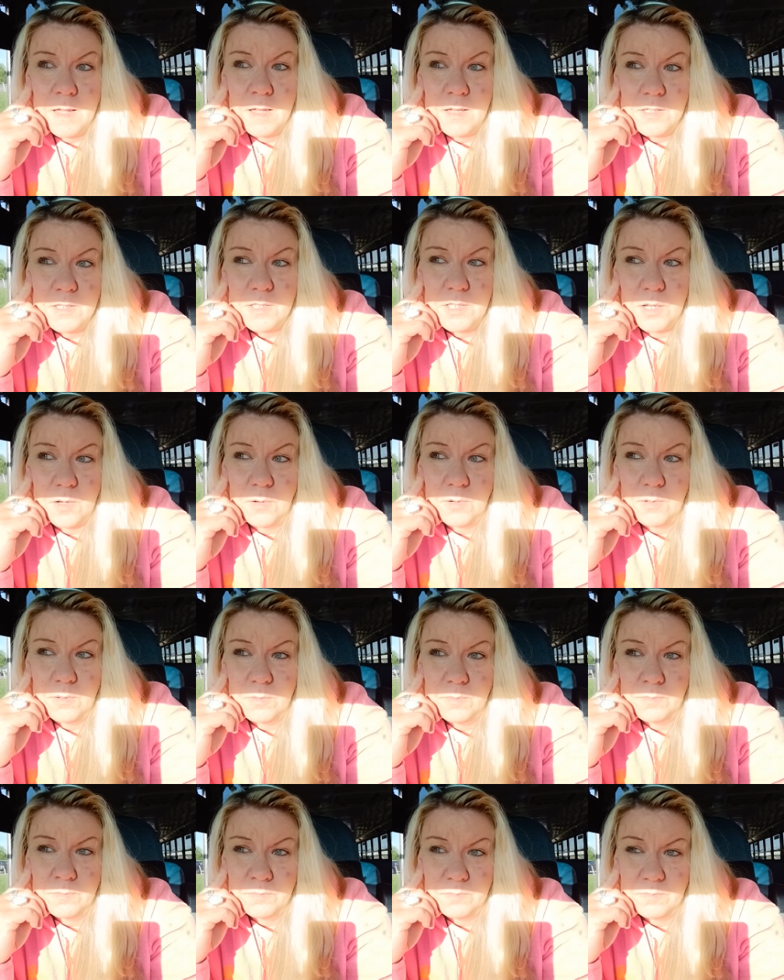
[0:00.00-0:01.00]

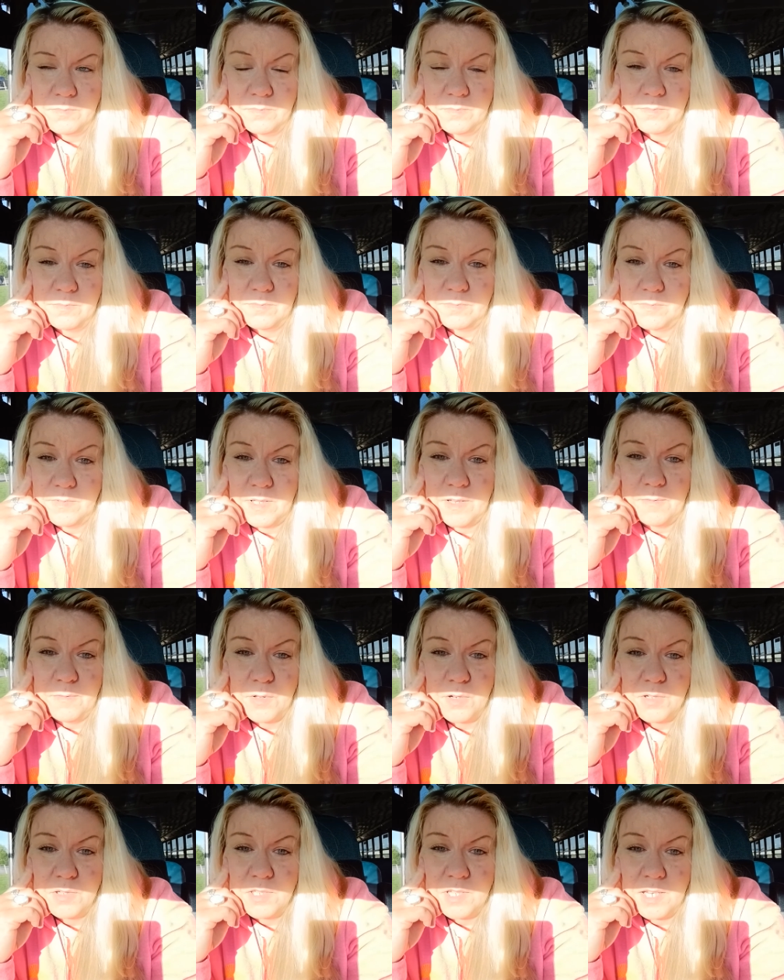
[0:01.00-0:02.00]
So if
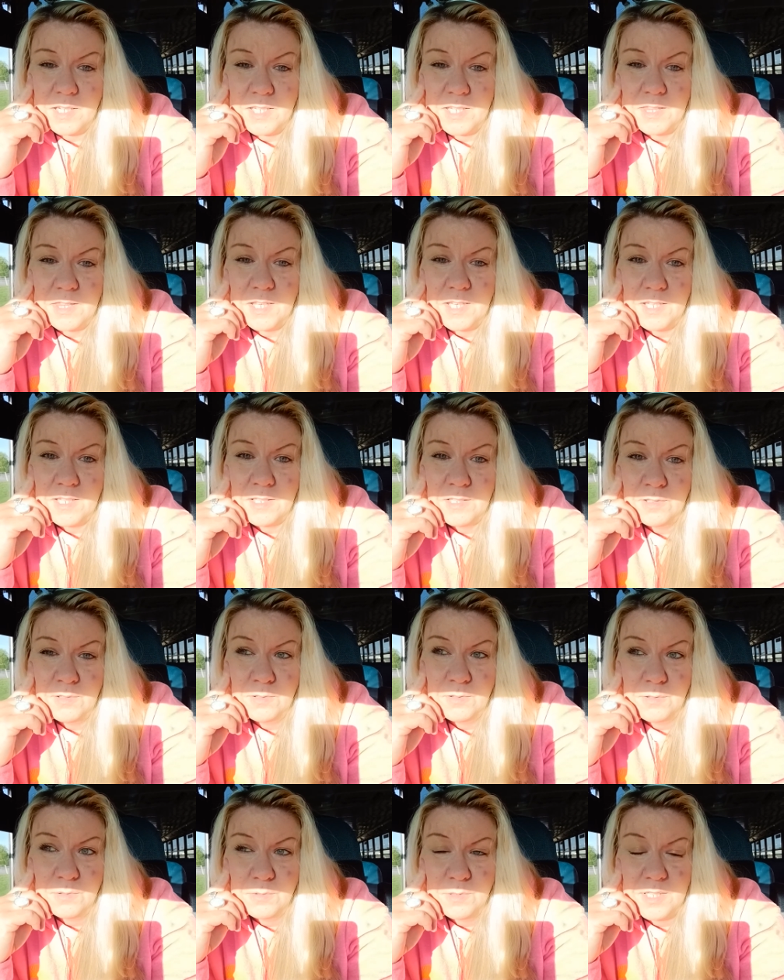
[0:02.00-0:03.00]
there's anything
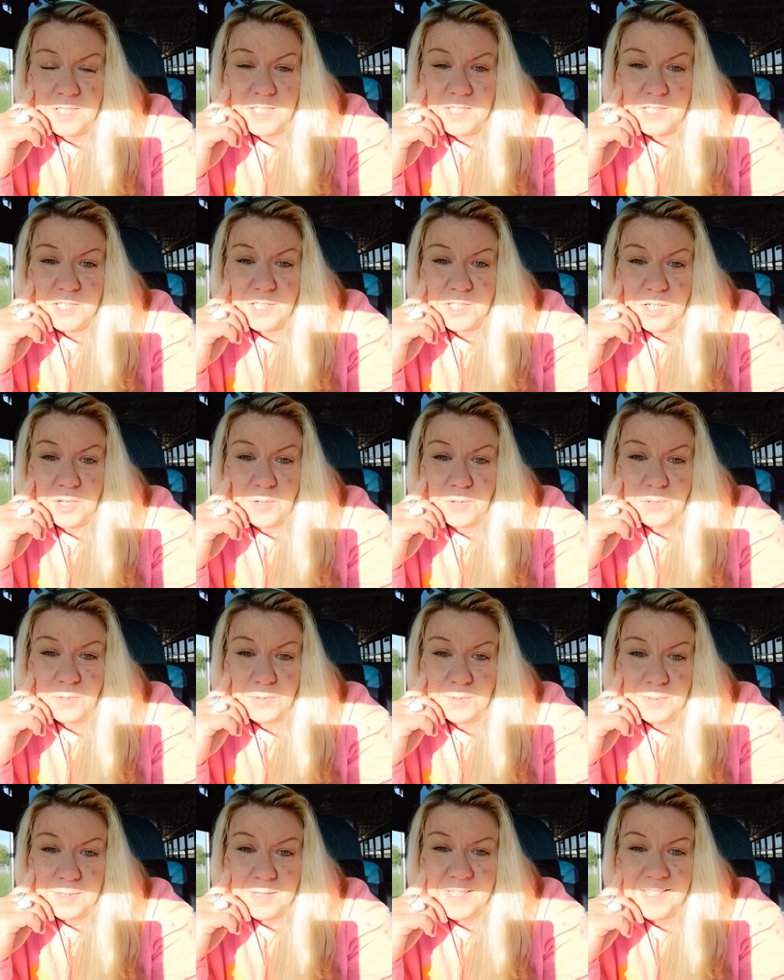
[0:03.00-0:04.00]
you need to
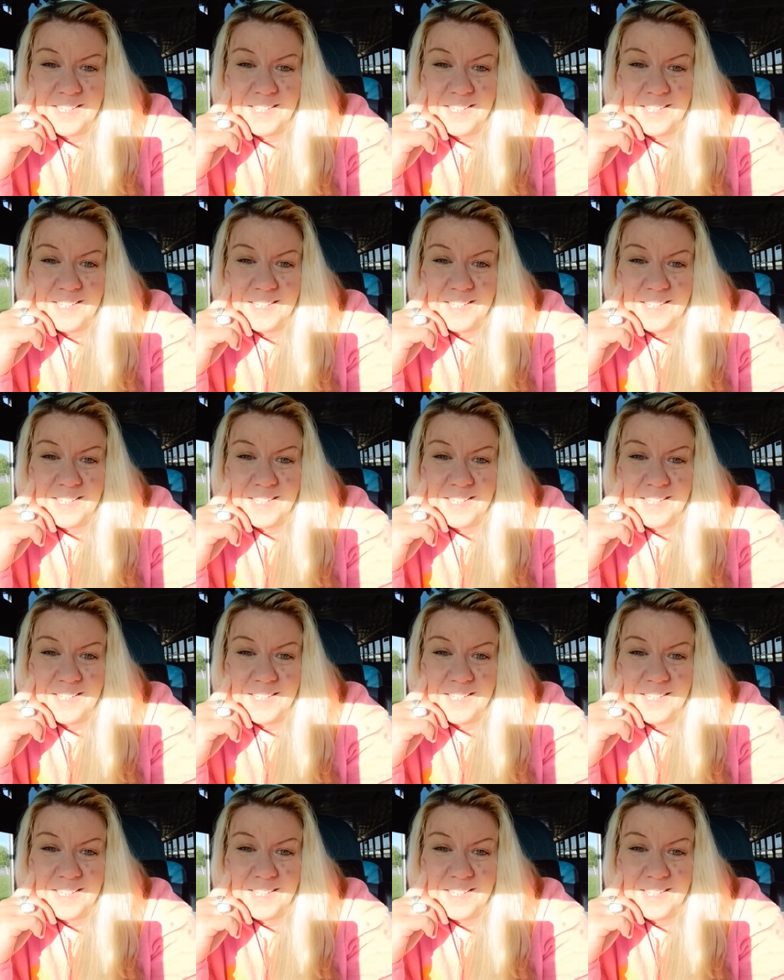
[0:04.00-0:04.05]
know